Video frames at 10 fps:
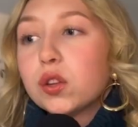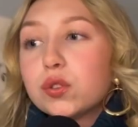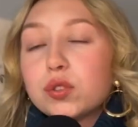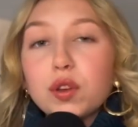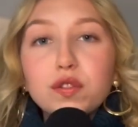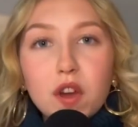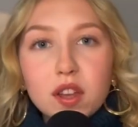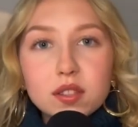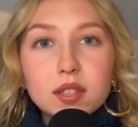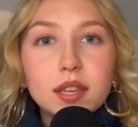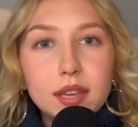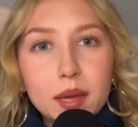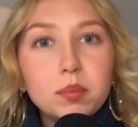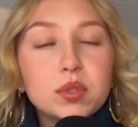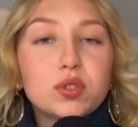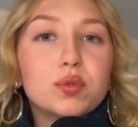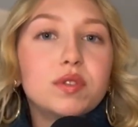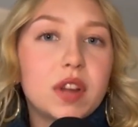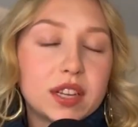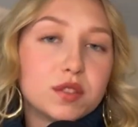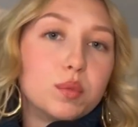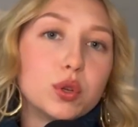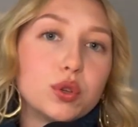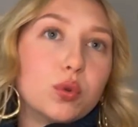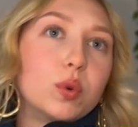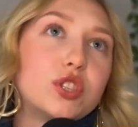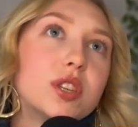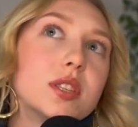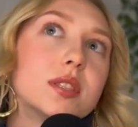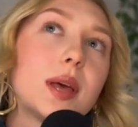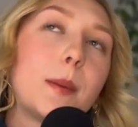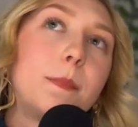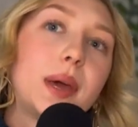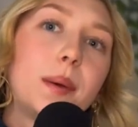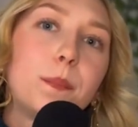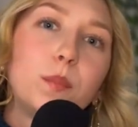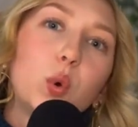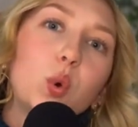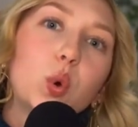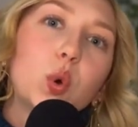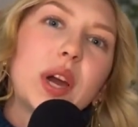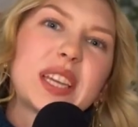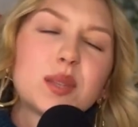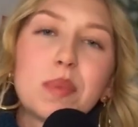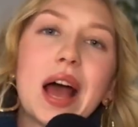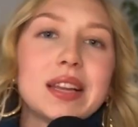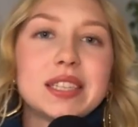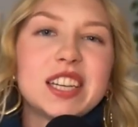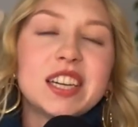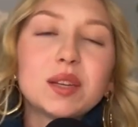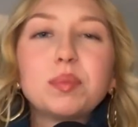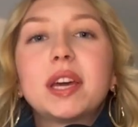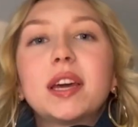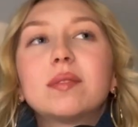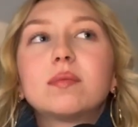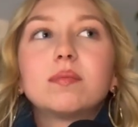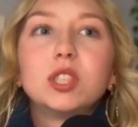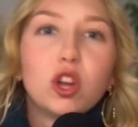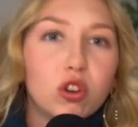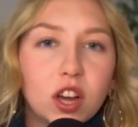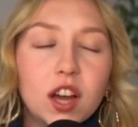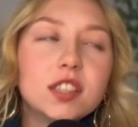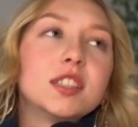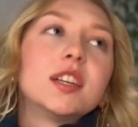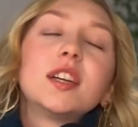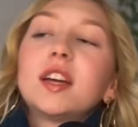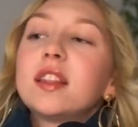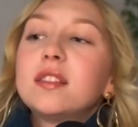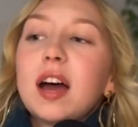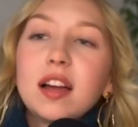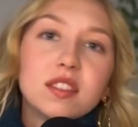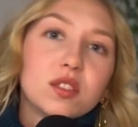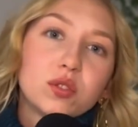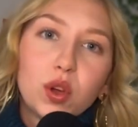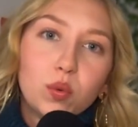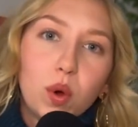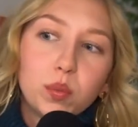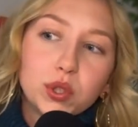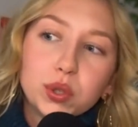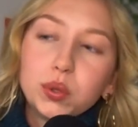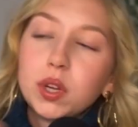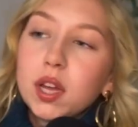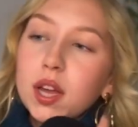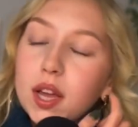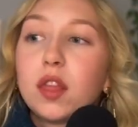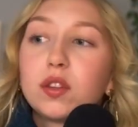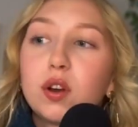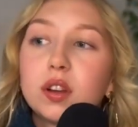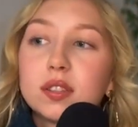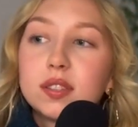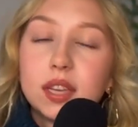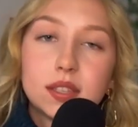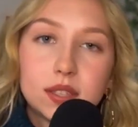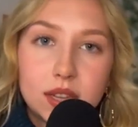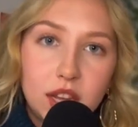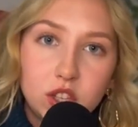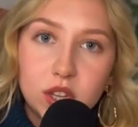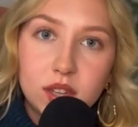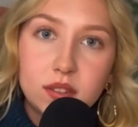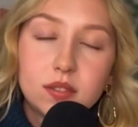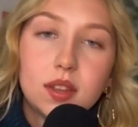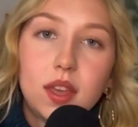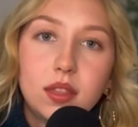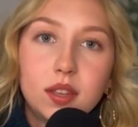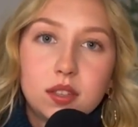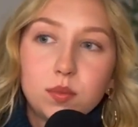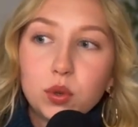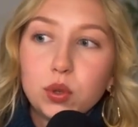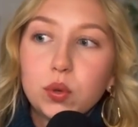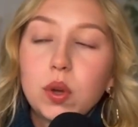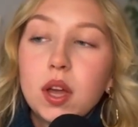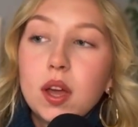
So, first, the Gibbs reflective model, which is a bit more expanded, a bit longer than the so what model. There are 6 stages in this model.